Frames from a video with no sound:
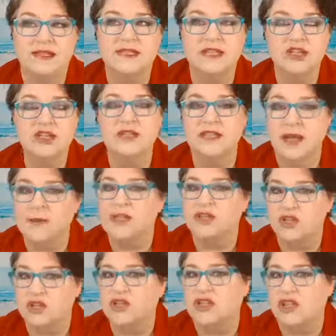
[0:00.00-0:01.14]
insurance company
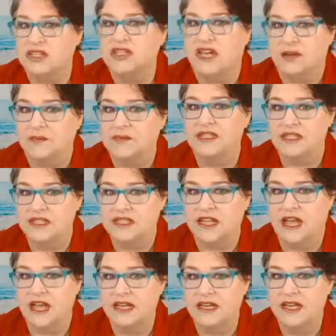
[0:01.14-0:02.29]
took a long time to
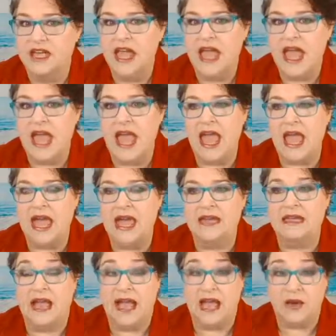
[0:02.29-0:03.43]
decide,
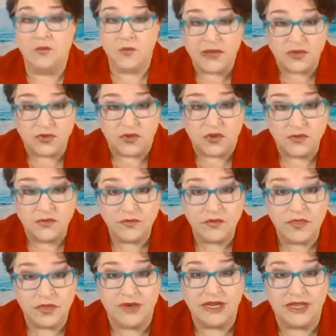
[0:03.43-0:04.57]
and I had a rental for
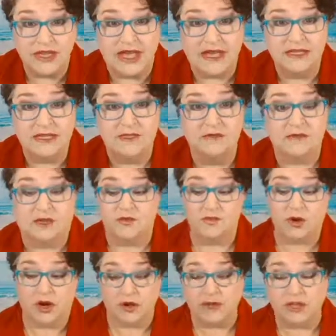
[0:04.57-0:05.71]
30 days. That was
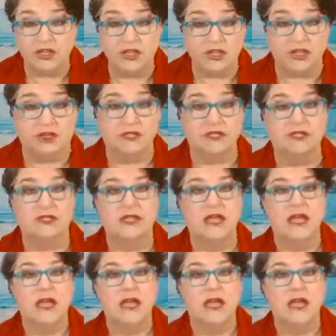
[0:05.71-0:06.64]
part of my insurance.